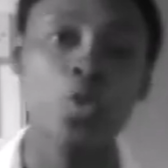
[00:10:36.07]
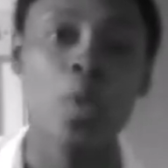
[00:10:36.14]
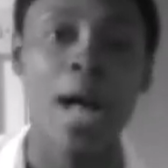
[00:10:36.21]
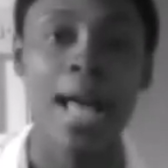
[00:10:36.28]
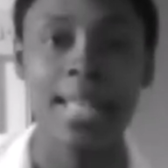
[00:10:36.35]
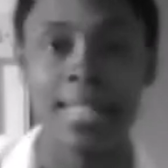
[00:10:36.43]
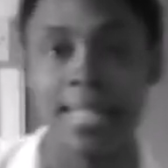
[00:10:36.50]
to
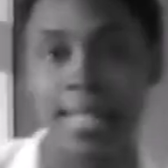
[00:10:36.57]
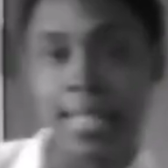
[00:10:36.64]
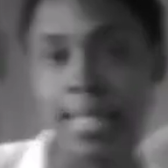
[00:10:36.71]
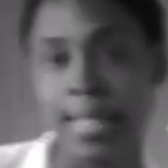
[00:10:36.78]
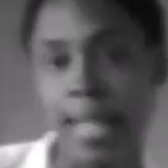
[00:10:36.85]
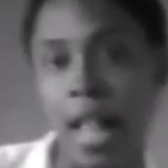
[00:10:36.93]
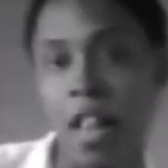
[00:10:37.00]
as the
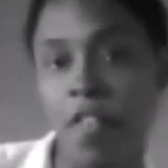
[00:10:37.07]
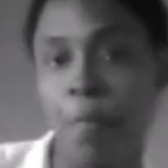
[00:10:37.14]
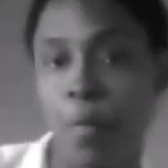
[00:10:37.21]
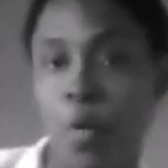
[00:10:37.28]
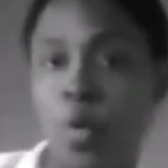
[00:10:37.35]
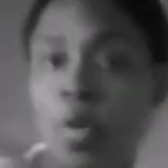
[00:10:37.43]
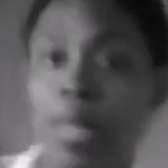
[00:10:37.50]

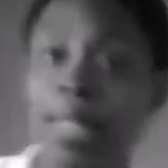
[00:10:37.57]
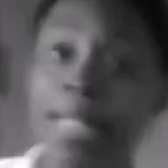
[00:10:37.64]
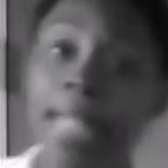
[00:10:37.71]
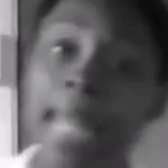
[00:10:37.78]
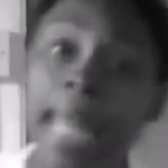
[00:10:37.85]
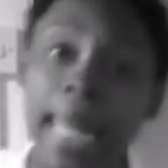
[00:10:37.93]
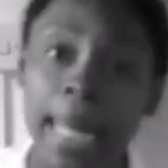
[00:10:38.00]

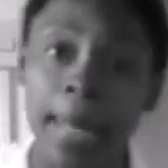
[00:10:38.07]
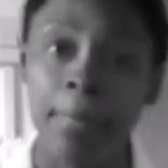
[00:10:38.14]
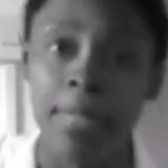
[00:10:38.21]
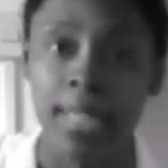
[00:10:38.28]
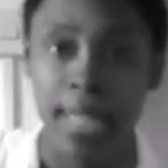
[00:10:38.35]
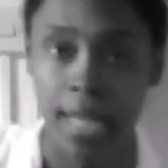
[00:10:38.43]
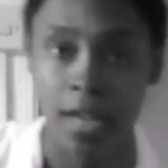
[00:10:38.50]

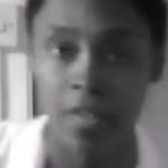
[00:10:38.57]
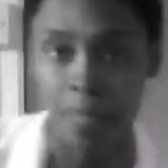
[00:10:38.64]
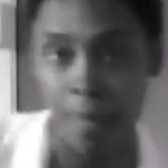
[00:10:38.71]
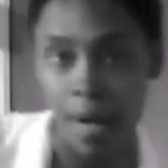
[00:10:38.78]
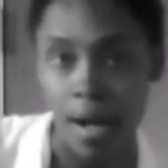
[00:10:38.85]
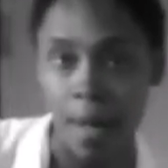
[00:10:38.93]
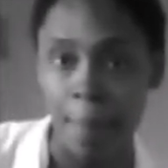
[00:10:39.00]
self-proclaimed king of
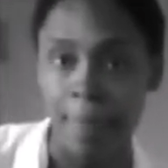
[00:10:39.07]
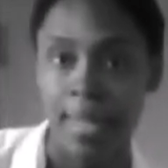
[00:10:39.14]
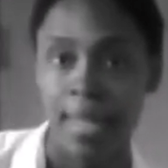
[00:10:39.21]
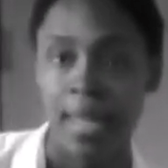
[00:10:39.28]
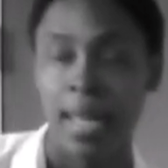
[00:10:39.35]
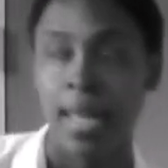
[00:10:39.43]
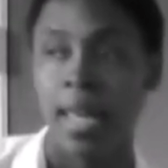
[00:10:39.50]
pop.
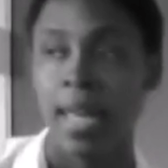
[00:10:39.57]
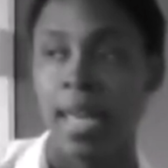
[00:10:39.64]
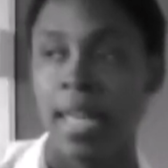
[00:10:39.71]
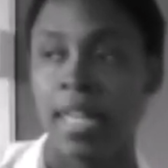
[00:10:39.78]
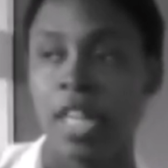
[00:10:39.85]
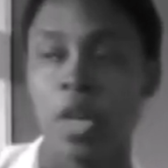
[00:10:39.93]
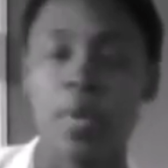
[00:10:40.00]

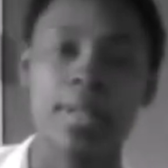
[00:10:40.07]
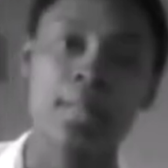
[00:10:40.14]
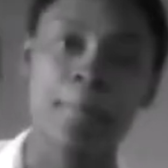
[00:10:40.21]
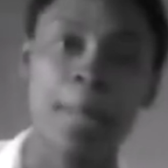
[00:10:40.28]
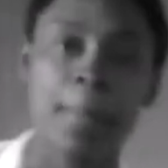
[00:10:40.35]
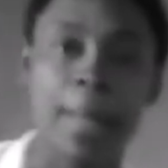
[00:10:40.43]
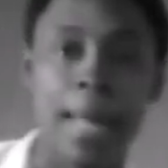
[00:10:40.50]
You know, and
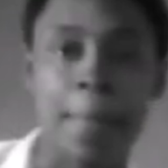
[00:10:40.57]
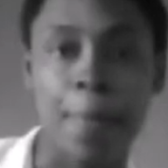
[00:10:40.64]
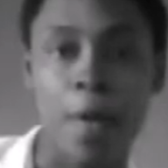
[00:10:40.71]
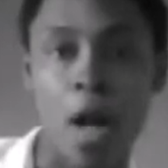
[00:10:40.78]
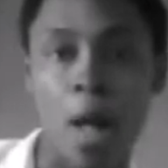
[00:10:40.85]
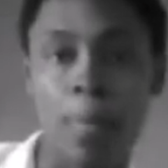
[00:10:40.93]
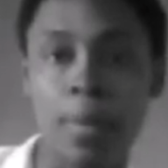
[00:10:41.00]
some people had
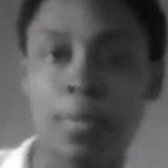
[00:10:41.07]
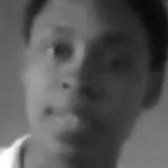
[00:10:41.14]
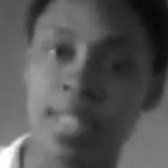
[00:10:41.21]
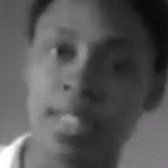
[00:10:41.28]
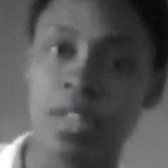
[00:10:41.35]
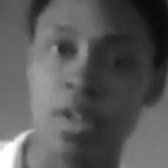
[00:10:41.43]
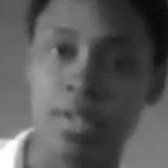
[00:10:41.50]
problems with
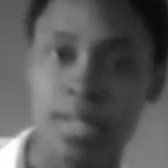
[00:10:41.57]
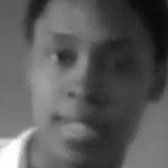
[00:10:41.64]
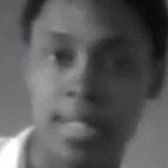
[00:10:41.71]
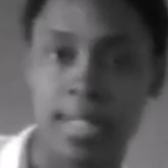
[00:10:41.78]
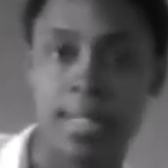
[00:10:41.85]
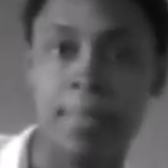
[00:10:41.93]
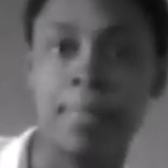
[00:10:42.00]
his
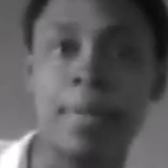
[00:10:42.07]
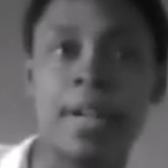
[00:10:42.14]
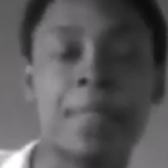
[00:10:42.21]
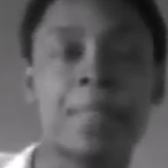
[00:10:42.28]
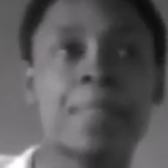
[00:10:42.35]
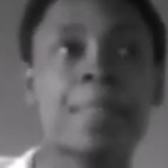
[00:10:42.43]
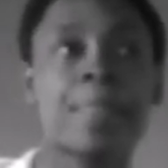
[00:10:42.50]
narcissism,
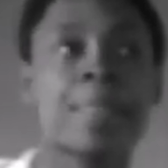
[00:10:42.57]
but